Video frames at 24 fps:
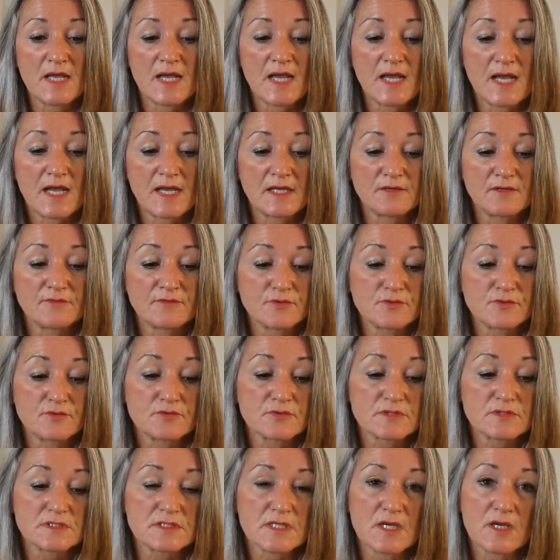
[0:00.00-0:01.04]
And of
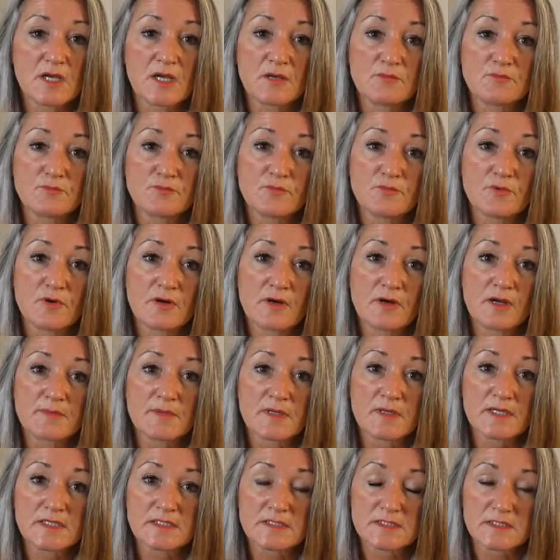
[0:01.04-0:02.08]
course, what I'm
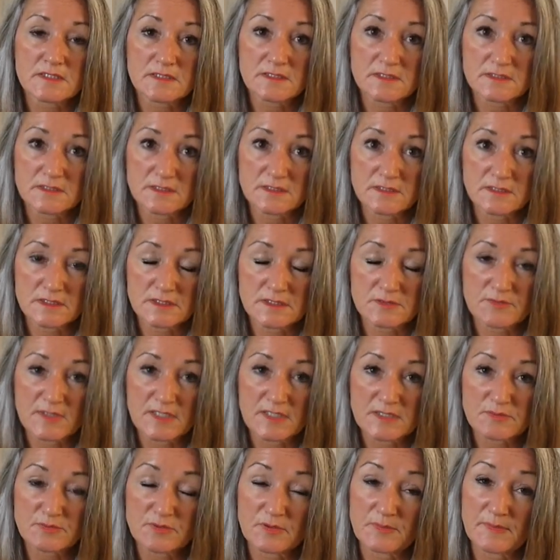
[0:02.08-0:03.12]
going to start doing as well
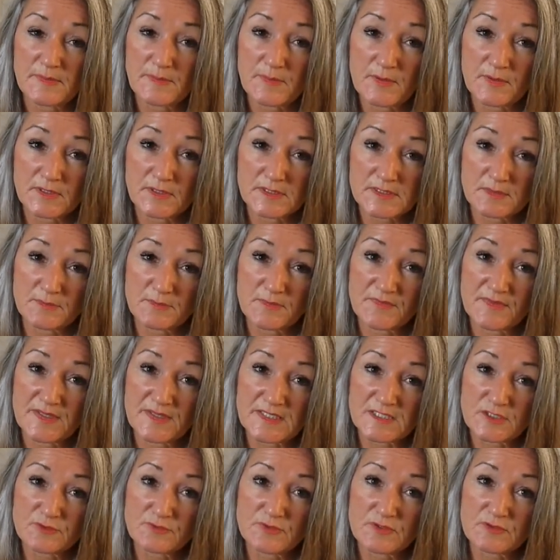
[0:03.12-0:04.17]
is probably putting some of these
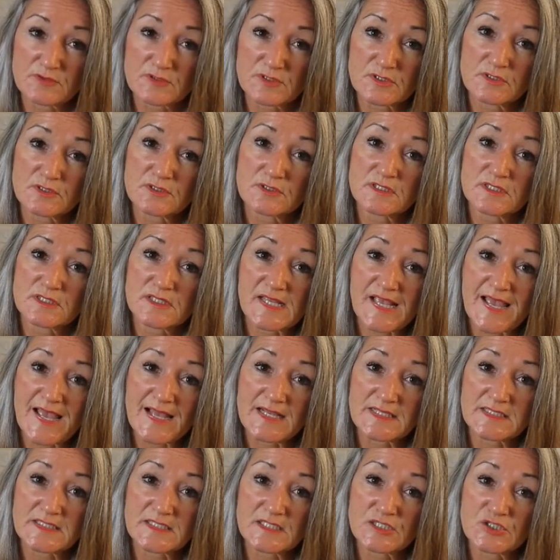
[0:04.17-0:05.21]
quilts onto the
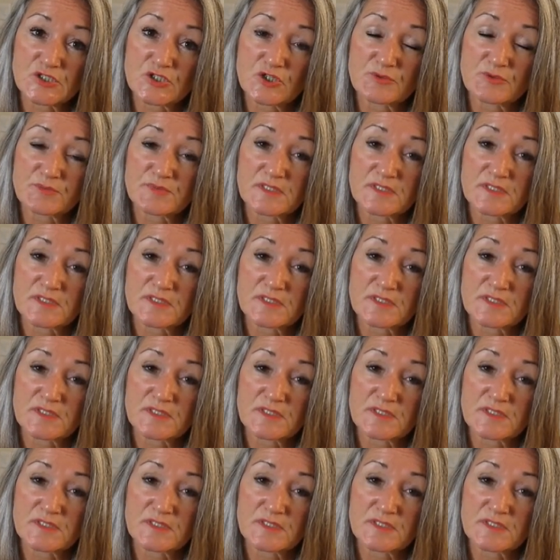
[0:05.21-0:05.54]
Etsy shop.